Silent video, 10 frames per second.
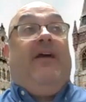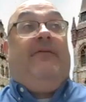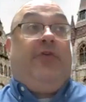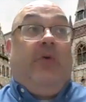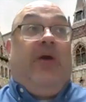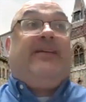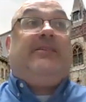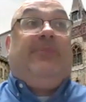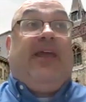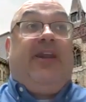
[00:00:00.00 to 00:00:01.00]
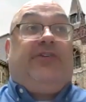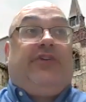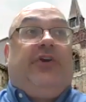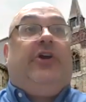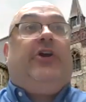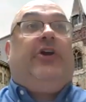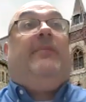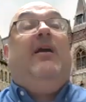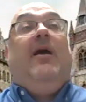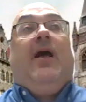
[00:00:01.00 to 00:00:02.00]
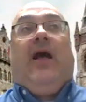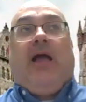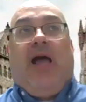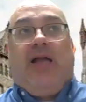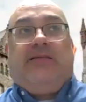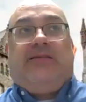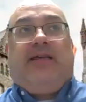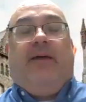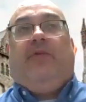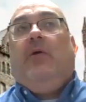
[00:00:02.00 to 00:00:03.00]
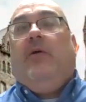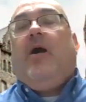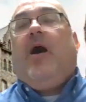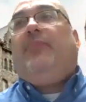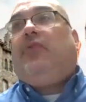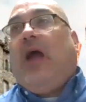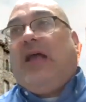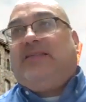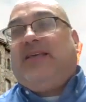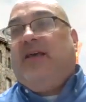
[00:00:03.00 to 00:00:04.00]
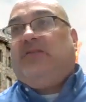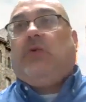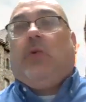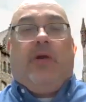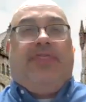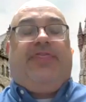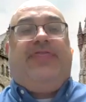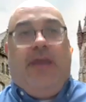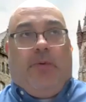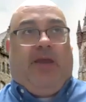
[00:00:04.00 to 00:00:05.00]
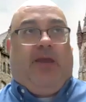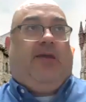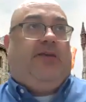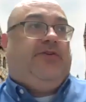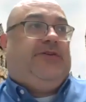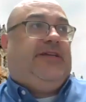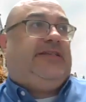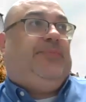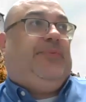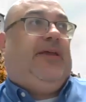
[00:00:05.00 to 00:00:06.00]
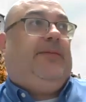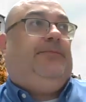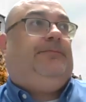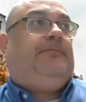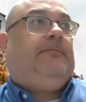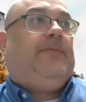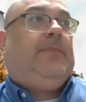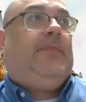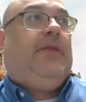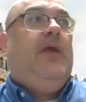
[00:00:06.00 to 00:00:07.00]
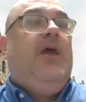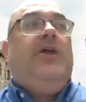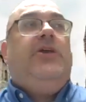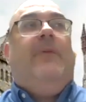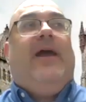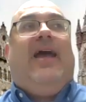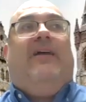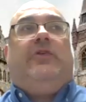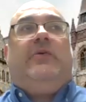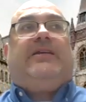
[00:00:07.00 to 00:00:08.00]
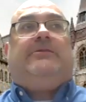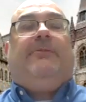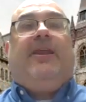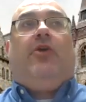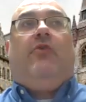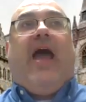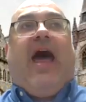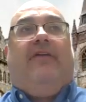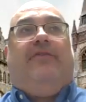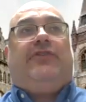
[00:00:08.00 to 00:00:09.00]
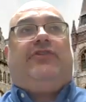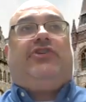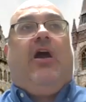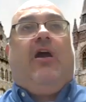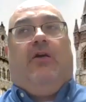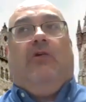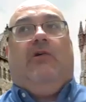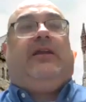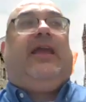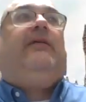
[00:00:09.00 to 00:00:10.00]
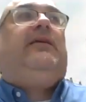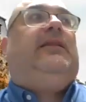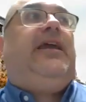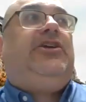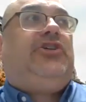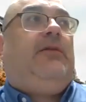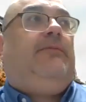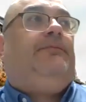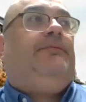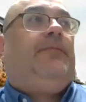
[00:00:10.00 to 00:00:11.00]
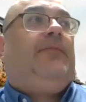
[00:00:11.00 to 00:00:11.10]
have to explain a term, a concept, a process, or a theory in your discipline. You might have to explain a graph, chart, or calculation.